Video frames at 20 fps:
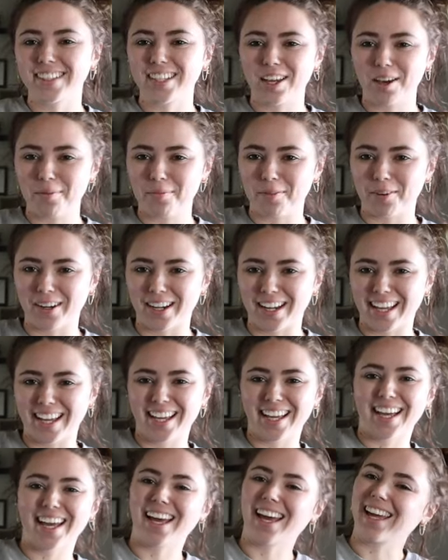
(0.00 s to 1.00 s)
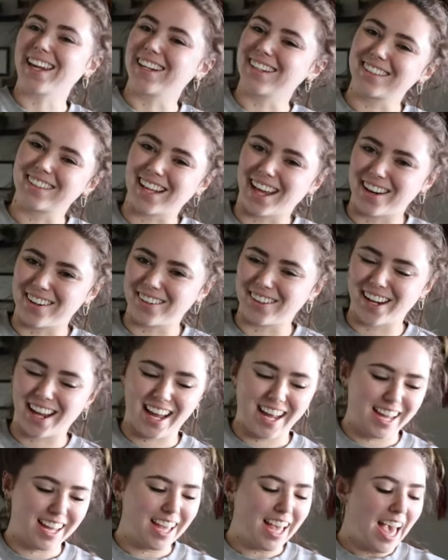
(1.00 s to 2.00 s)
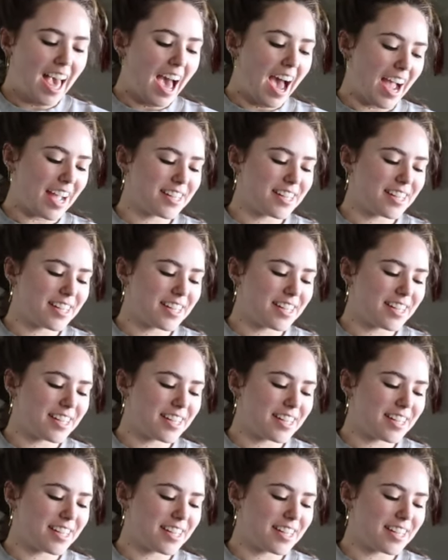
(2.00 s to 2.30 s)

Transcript: Good morning. It is Saturday.